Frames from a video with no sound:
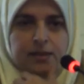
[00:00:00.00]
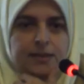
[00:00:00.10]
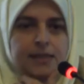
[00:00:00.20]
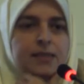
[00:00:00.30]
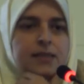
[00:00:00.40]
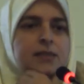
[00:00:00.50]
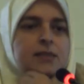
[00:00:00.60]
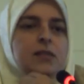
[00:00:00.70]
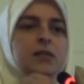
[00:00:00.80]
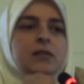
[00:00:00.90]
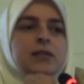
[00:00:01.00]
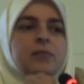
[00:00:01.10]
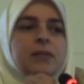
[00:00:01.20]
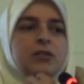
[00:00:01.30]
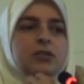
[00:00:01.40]
Cities are
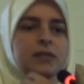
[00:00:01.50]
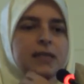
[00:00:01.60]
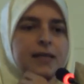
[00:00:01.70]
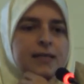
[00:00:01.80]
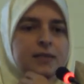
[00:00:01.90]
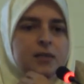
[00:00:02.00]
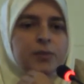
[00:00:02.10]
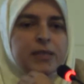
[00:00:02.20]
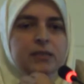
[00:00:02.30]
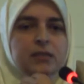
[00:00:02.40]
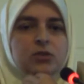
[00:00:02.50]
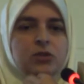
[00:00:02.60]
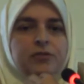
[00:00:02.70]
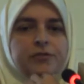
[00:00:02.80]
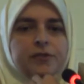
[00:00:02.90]
imagined as spaces
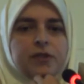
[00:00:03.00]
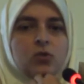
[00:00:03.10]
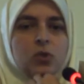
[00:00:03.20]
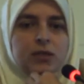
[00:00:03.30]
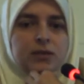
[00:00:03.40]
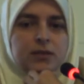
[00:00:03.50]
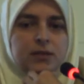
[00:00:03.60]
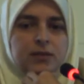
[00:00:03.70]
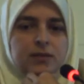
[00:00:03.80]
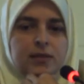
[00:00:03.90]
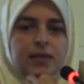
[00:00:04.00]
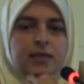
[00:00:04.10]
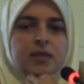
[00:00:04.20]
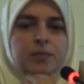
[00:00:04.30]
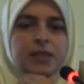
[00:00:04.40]
of equality
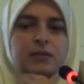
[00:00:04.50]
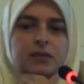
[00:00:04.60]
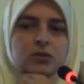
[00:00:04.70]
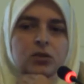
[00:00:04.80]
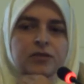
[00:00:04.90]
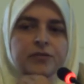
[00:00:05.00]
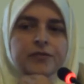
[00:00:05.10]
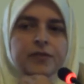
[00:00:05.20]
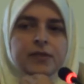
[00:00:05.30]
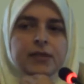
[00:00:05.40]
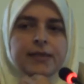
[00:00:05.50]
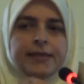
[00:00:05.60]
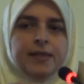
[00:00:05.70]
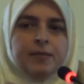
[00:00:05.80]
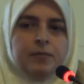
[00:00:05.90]
and spaces of
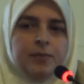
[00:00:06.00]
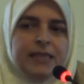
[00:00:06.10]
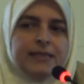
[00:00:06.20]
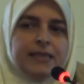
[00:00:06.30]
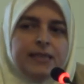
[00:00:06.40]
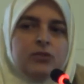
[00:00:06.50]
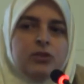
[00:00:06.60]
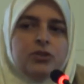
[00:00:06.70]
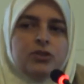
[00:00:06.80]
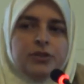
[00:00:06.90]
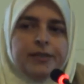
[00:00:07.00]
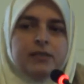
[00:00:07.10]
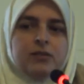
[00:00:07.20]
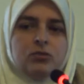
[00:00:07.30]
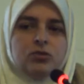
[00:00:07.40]
basically nurturing
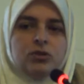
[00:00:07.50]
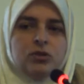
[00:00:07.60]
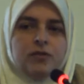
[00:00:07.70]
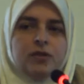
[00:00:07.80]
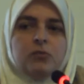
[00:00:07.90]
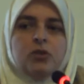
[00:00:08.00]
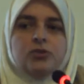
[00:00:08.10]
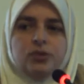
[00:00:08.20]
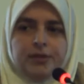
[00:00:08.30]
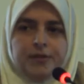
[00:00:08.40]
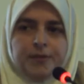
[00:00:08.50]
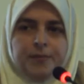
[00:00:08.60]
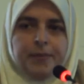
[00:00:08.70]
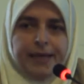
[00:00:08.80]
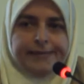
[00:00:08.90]
the notion of the modular
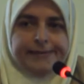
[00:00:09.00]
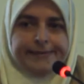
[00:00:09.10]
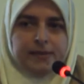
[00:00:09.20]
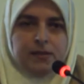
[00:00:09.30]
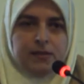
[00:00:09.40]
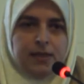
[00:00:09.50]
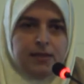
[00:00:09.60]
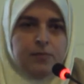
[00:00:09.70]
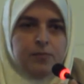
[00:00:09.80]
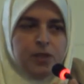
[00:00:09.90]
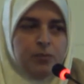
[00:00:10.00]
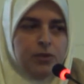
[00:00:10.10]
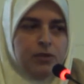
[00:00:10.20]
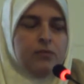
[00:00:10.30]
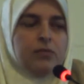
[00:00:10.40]
man, that
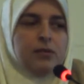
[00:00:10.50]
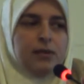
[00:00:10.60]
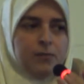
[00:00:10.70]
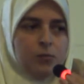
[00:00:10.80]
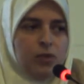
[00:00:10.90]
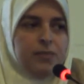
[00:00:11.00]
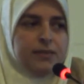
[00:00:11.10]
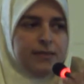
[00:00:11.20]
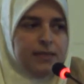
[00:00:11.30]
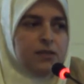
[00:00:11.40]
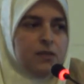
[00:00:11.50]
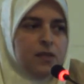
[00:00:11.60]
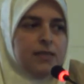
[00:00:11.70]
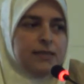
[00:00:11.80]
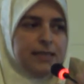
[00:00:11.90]
people will be
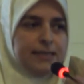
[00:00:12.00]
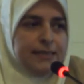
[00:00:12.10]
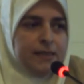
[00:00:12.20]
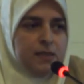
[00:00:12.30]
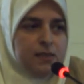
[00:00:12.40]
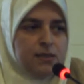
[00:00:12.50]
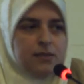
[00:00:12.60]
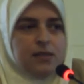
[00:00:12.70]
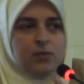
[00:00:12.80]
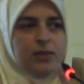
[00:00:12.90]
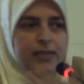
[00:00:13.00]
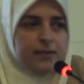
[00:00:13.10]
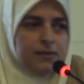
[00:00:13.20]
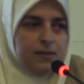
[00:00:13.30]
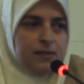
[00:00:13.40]
standardized as citizens, they will
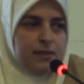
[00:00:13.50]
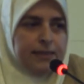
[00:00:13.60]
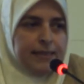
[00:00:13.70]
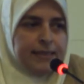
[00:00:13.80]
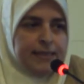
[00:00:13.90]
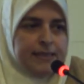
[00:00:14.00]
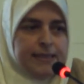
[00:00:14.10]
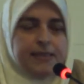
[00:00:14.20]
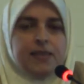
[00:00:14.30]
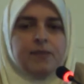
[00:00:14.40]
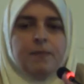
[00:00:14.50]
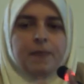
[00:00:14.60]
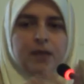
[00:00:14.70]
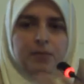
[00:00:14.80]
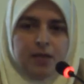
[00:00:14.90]
enter the city,
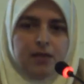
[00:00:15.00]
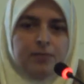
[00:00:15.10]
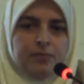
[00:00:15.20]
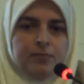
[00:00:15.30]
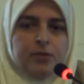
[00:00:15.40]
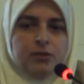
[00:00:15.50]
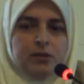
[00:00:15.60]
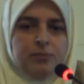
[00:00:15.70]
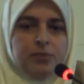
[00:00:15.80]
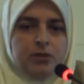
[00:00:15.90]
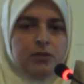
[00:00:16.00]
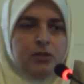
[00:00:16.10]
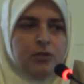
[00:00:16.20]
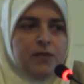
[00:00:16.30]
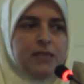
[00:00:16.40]
they become part and
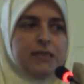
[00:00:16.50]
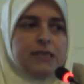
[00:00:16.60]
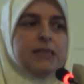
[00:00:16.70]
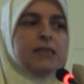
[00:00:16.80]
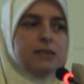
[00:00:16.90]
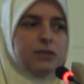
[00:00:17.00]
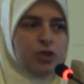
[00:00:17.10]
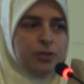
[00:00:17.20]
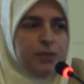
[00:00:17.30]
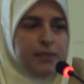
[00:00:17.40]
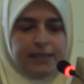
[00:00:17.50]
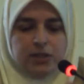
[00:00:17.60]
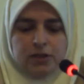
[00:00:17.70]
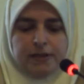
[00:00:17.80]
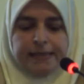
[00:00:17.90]
parcel of this citizenship
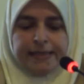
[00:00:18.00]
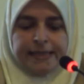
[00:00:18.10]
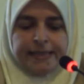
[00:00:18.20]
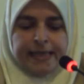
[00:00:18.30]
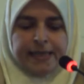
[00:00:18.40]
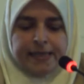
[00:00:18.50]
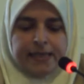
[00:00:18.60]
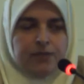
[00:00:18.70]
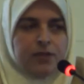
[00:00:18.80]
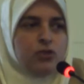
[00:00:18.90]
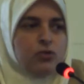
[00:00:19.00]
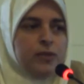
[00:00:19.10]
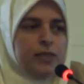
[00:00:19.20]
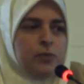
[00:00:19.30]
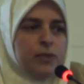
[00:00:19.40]
relation, and they
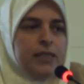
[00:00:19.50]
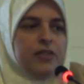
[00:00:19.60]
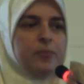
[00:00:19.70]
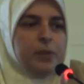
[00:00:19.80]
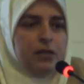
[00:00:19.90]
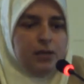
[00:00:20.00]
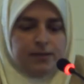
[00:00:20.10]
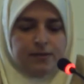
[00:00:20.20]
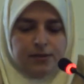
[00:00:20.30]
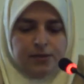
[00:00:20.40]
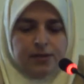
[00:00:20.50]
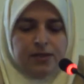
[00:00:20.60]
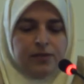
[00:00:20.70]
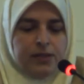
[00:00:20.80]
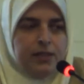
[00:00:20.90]
eventually will leave behind their
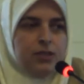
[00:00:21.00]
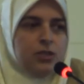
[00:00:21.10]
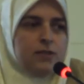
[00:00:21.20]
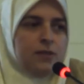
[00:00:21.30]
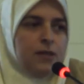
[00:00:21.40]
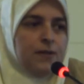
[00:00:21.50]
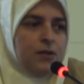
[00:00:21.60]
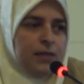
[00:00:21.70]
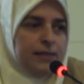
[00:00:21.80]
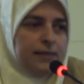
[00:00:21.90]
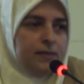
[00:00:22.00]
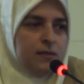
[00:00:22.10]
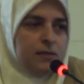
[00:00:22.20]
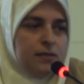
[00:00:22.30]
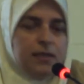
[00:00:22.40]
affiliations and their
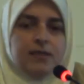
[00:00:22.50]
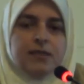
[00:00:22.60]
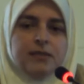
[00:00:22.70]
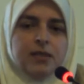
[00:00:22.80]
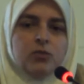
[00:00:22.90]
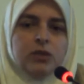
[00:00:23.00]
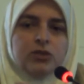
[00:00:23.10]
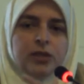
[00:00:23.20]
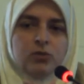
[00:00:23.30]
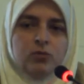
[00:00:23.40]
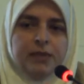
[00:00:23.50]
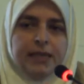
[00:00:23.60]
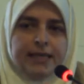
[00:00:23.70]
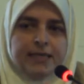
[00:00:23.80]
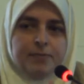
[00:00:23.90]
identities. And the state will try to
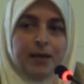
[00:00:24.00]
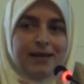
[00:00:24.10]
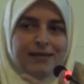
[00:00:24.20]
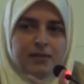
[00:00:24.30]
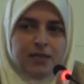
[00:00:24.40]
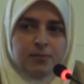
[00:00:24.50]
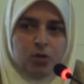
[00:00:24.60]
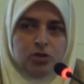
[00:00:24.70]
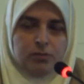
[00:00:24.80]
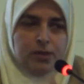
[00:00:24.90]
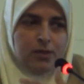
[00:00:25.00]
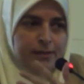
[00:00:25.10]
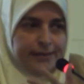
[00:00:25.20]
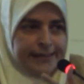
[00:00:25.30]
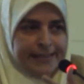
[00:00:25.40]
be as blind as possible,
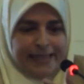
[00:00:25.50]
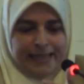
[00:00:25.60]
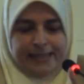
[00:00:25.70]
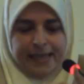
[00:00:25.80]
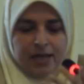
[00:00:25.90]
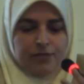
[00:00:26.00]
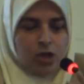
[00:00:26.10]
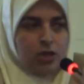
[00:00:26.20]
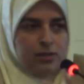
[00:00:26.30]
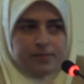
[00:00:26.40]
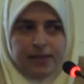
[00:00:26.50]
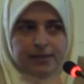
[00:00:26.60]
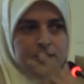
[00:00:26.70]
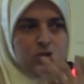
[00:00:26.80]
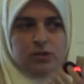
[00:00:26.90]
l'état aveugle,
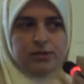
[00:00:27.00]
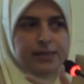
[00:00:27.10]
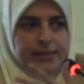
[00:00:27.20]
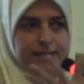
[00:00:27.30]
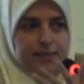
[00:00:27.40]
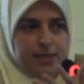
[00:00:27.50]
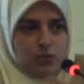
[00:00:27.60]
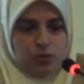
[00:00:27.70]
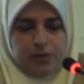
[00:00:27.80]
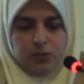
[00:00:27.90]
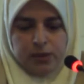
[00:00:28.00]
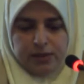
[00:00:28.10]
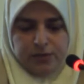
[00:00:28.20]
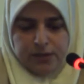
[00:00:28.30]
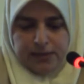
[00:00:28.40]
that does not really distinguish between
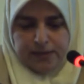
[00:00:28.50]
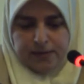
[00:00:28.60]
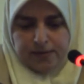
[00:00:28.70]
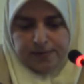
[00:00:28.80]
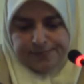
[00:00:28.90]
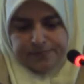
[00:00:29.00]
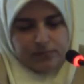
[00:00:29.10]
different citizens.